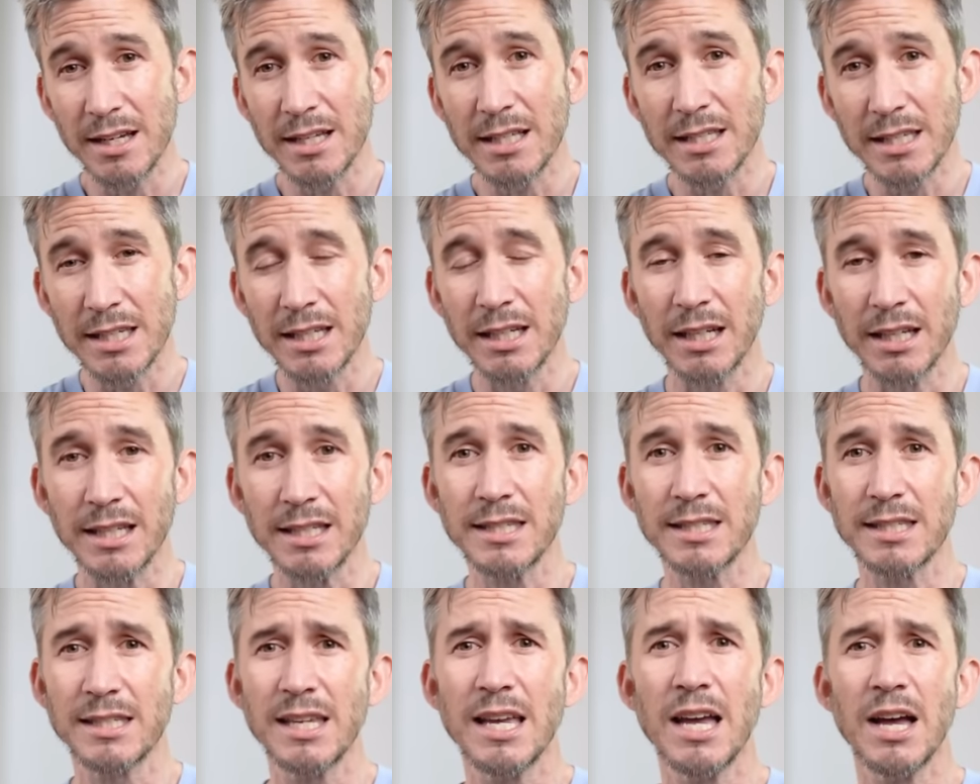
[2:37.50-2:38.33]
a skill
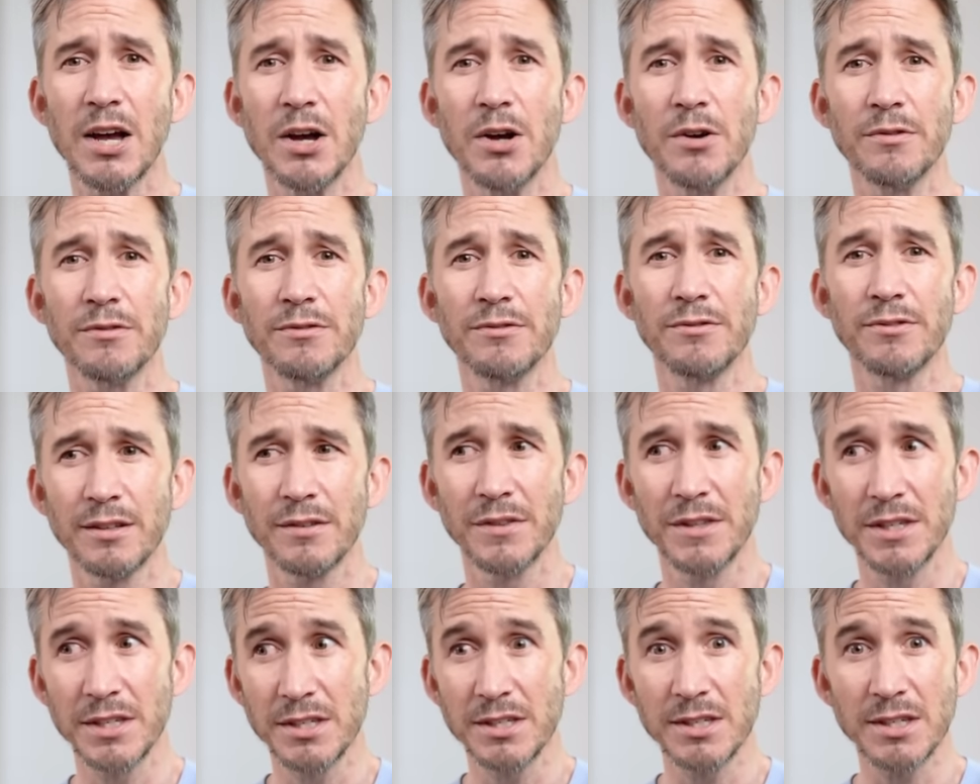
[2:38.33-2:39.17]
itself.
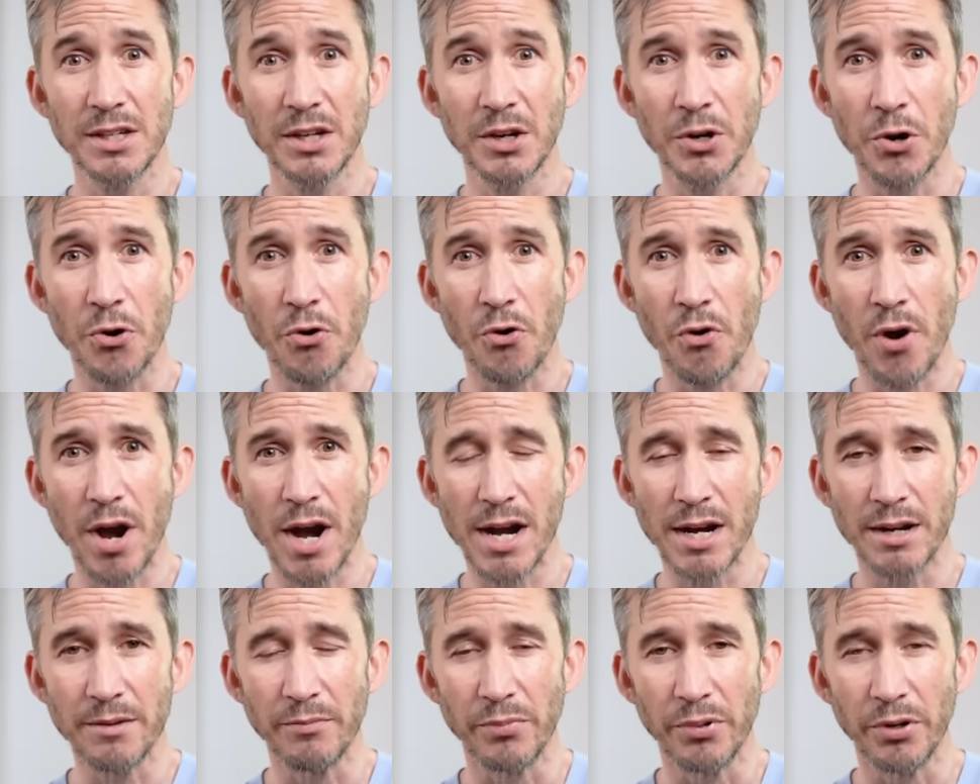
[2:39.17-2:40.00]
This is
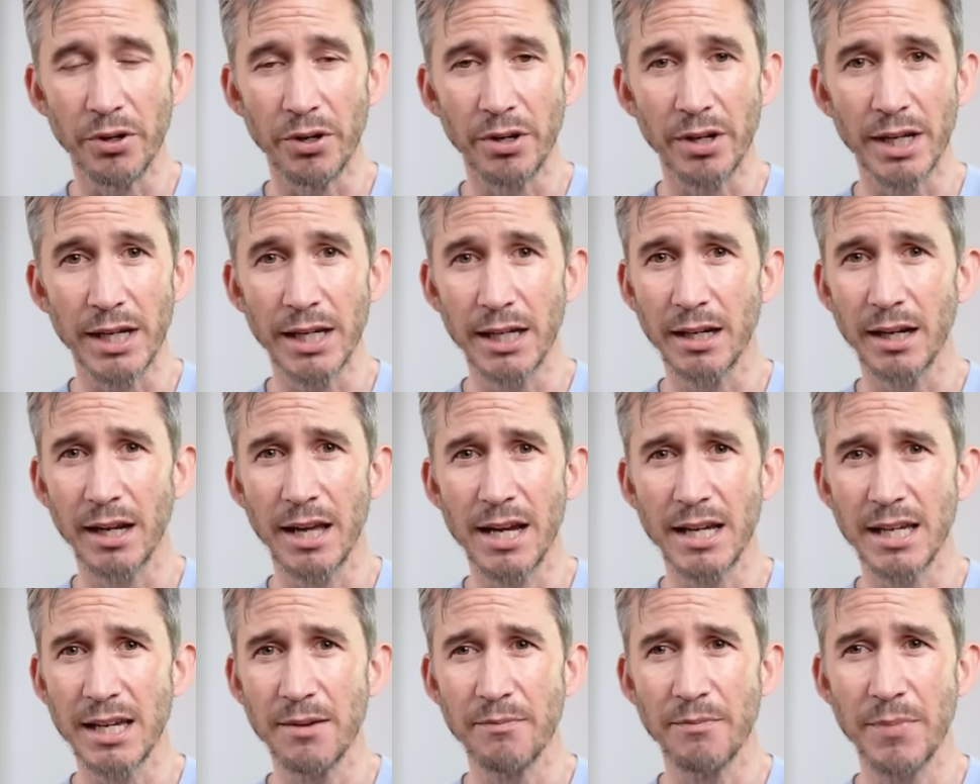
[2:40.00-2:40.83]
incredible. It
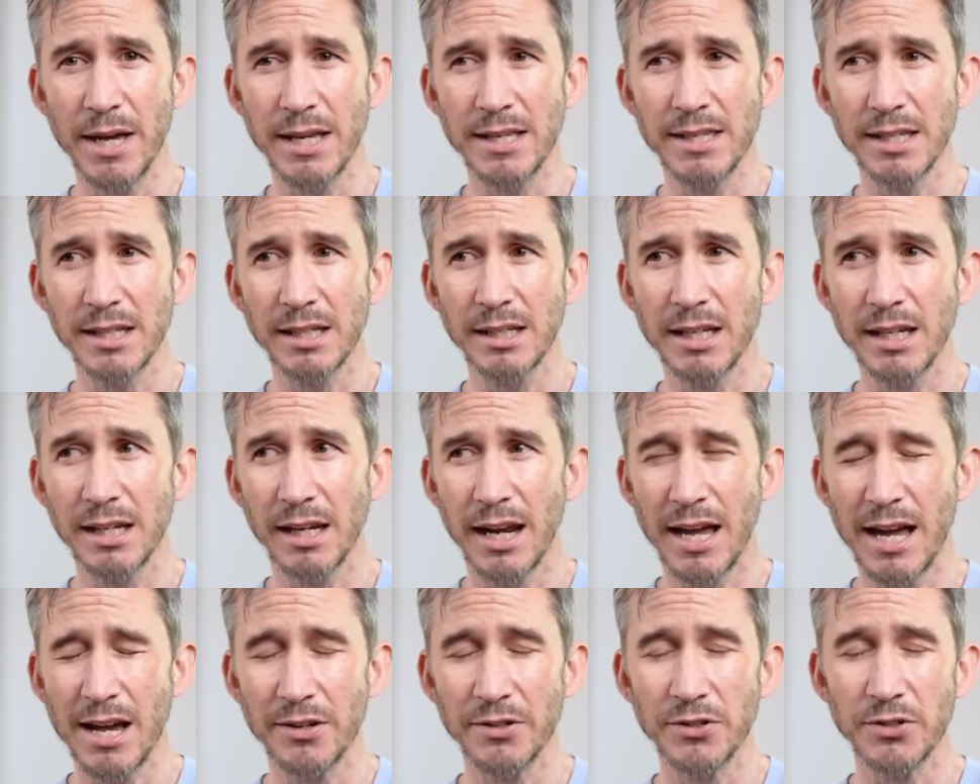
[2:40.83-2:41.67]
like, it basically
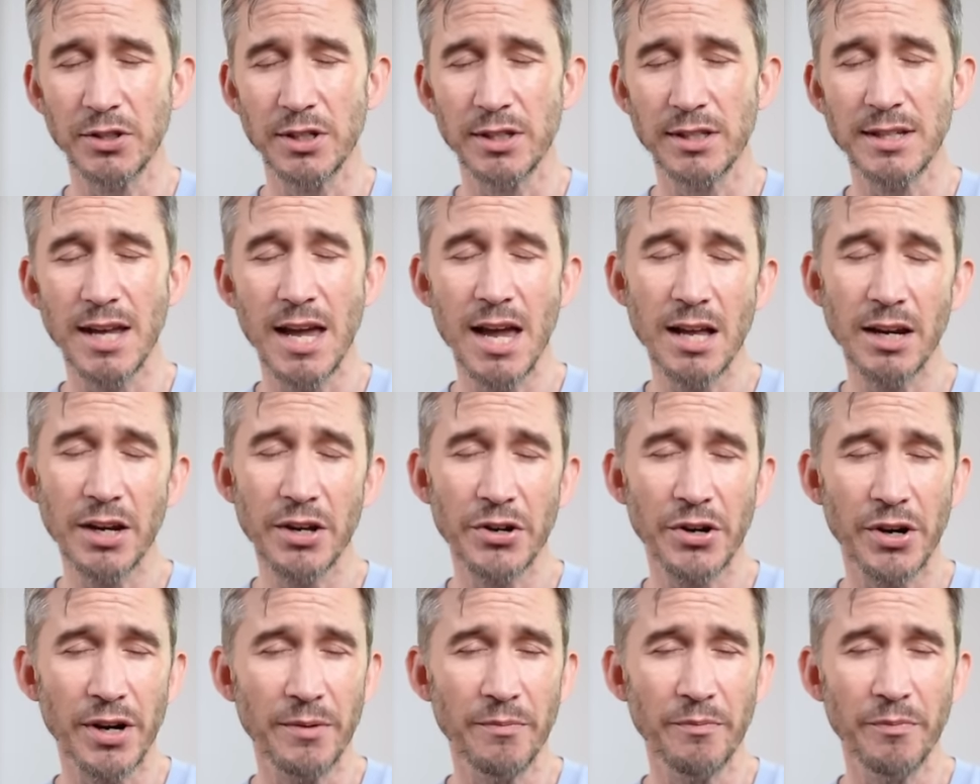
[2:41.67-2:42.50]
allows you to
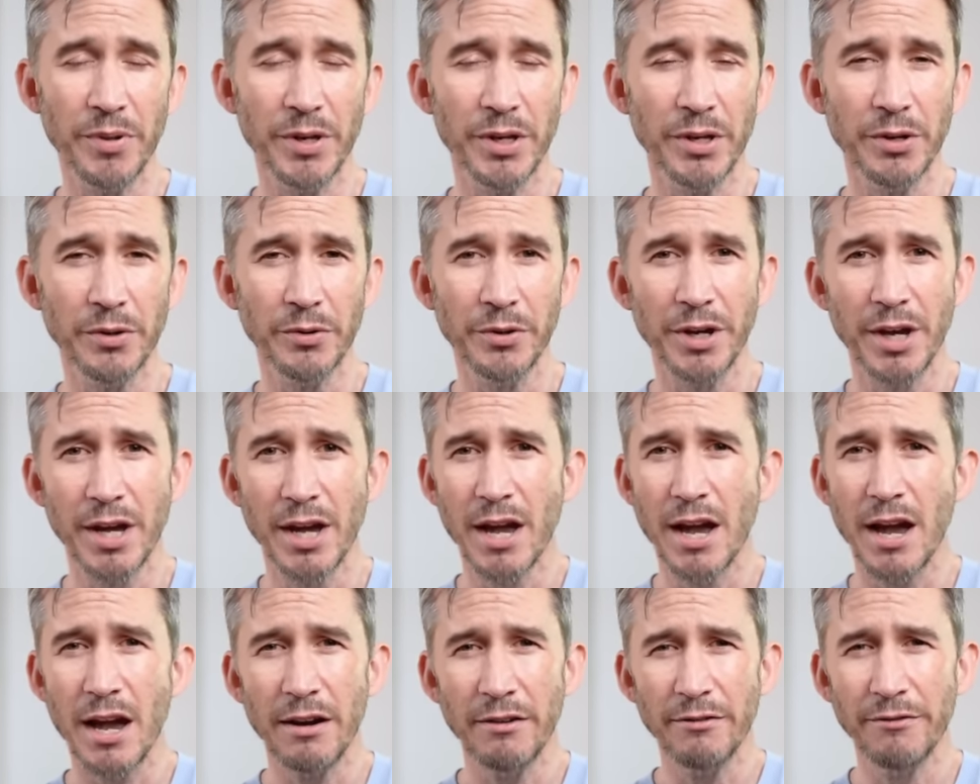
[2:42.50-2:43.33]
tailor and build
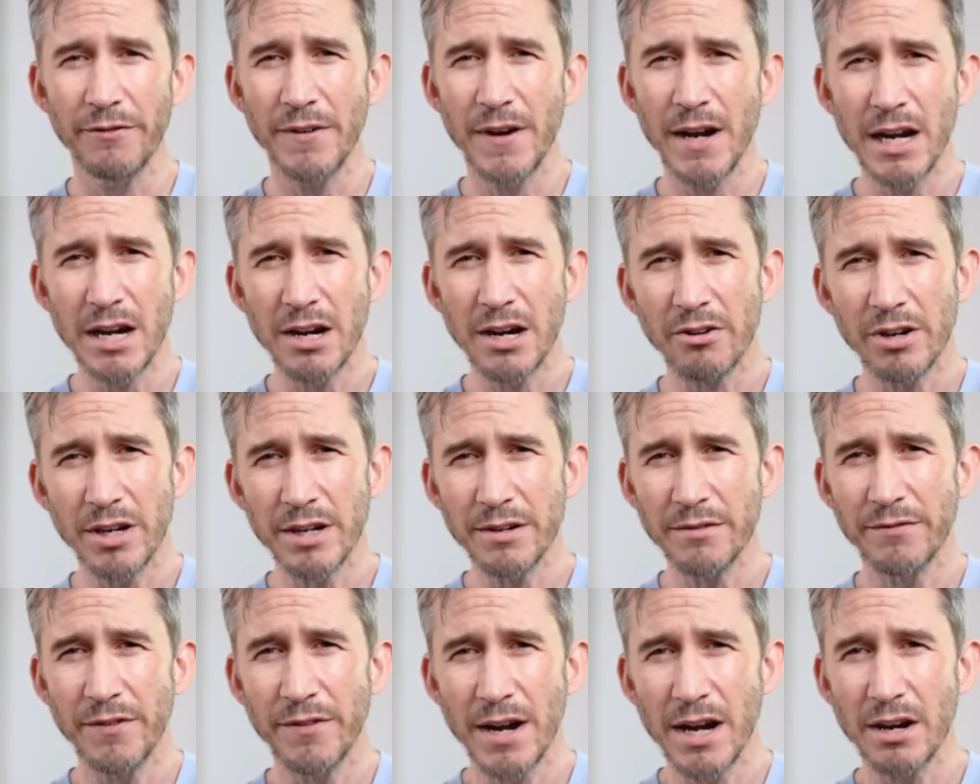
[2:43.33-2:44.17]
a
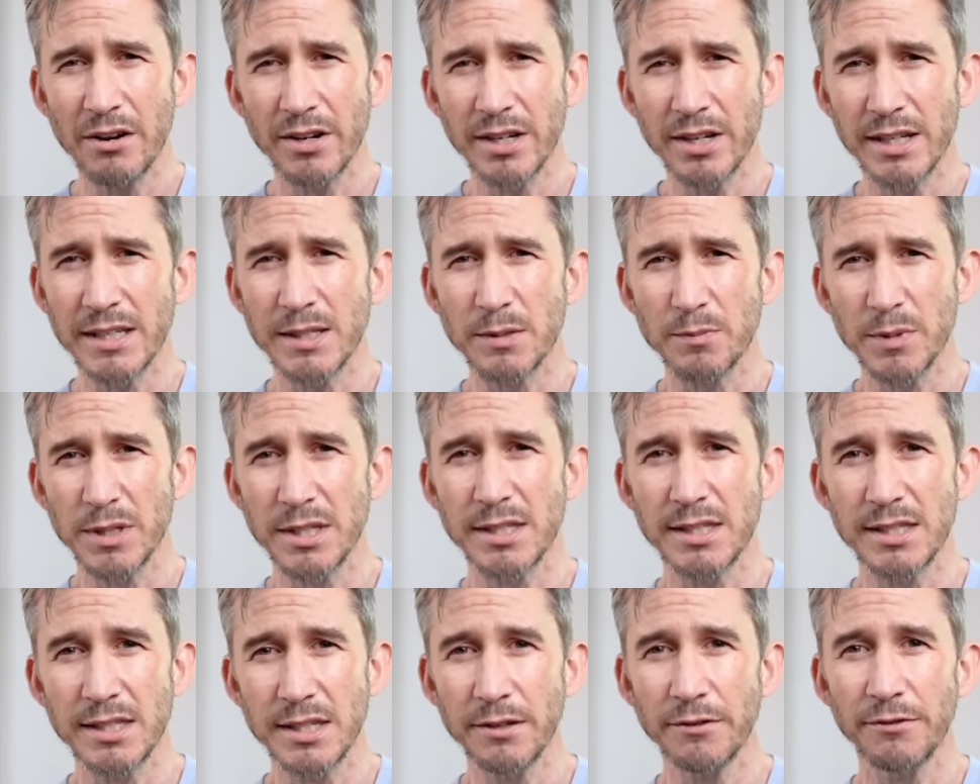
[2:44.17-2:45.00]
very, very
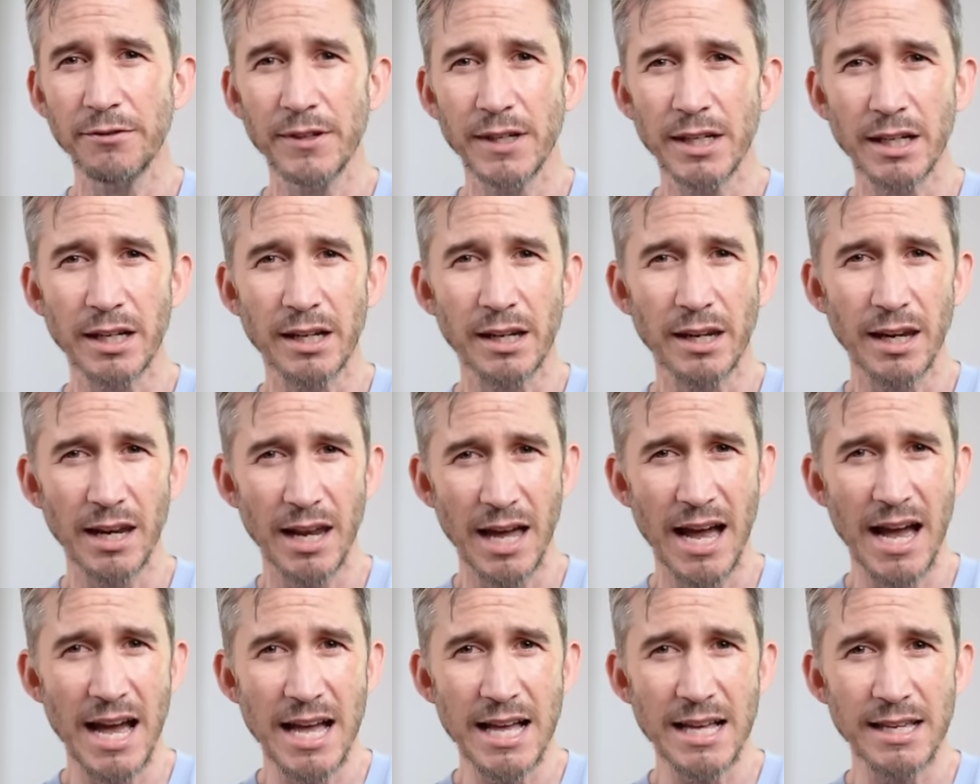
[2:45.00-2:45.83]
specific
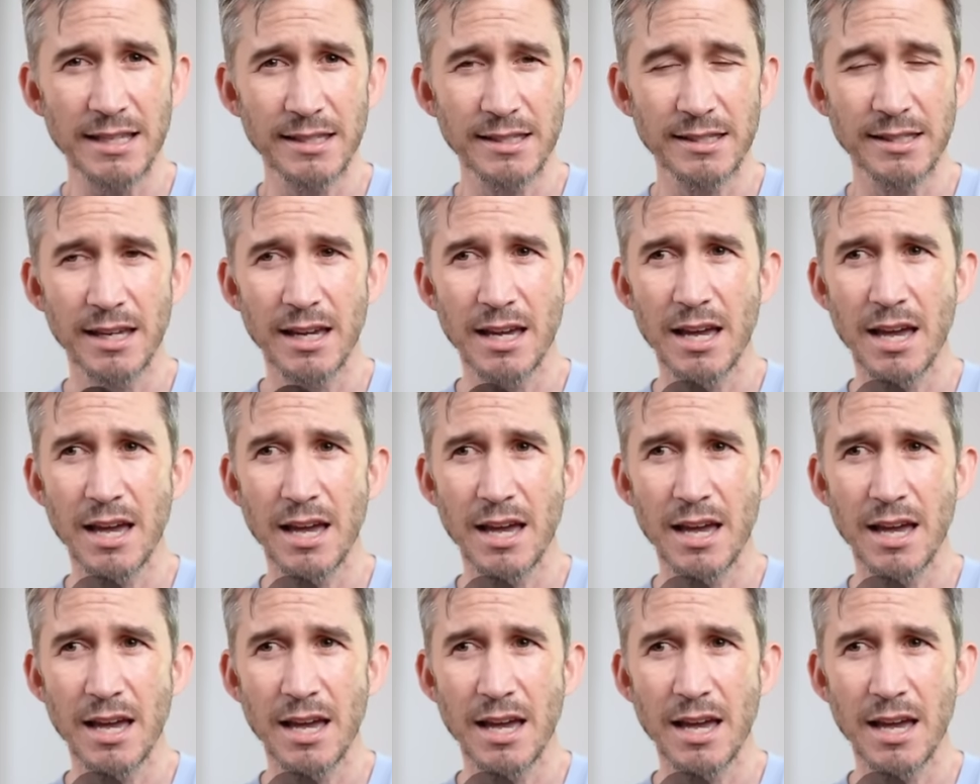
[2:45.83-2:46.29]
class.